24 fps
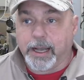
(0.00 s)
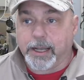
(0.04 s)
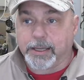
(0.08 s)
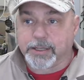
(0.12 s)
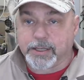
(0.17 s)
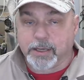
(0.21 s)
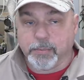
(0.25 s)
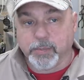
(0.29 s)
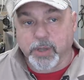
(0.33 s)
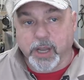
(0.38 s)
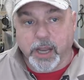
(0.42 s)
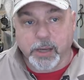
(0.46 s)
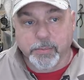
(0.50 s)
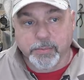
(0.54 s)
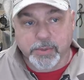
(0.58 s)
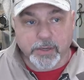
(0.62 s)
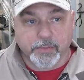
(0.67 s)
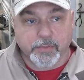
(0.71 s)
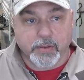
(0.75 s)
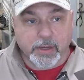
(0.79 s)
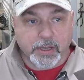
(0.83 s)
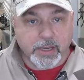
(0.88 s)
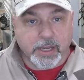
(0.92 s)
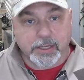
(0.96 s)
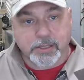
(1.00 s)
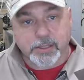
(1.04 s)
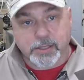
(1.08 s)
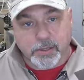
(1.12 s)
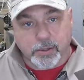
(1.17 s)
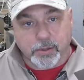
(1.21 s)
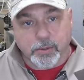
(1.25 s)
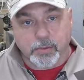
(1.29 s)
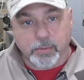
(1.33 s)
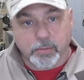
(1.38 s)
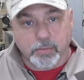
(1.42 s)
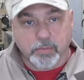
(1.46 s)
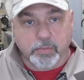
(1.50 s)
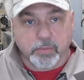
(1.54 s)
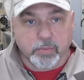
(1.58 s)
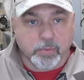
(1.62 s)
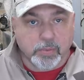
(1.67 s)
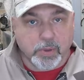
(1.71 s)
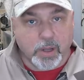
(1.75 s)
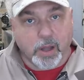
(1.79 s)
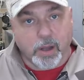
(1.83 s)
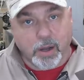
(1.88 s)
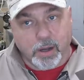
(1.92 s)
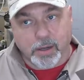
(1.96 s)
Sometimes if it gets too
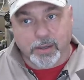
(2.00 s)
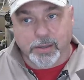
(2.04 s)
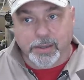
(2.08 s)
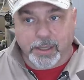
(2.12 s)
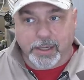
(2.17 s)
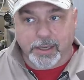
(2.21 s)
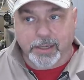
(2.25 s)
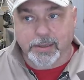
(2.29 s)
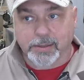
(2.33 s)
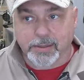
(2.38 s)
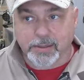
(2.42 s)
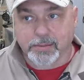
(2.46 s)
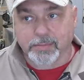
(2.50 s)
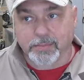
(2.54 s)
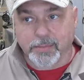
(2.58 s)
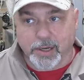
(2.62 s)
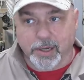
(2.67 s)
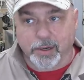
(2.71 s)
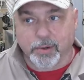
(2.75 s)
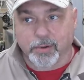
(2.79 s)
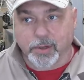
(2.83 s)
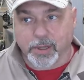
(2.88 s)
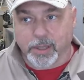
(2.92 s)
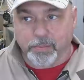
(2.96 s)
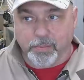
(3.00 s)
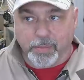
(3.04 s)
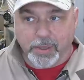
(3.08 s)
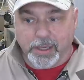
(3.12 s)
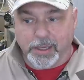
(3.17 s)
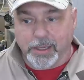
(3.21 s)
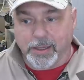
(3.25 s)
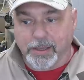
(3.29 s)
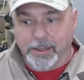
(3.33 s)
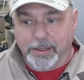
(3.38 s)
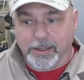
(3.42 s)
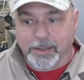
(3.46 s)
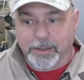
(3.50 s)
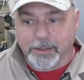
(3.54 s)
long, then it's, you know, it can be